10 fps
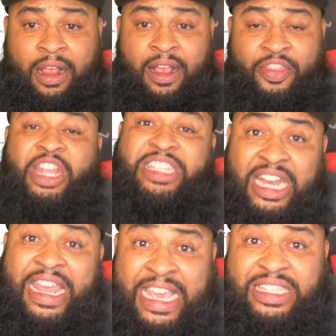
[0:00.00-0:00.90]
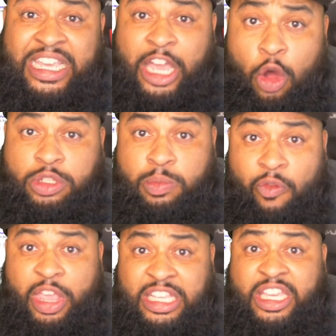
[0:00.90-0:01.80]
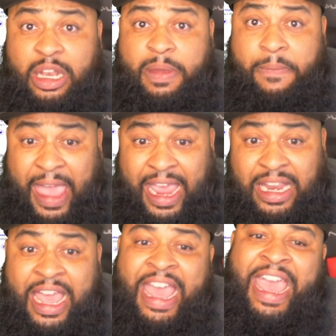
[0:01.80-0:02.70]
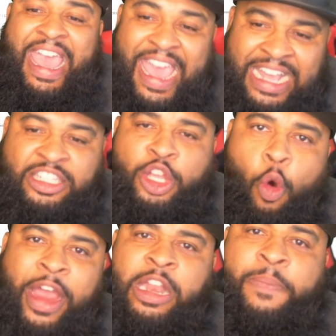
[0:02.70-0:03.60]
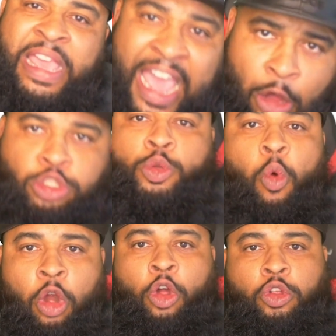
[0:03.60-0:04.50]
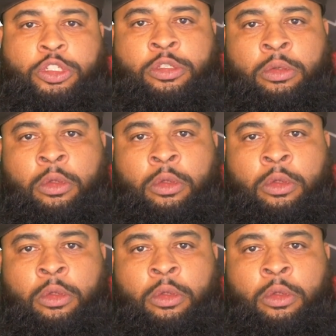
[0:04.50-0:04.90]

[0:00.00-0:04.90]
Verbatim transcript: the Ta-Nehisi Coates movie is going to be made, it's going to be Elseworlds.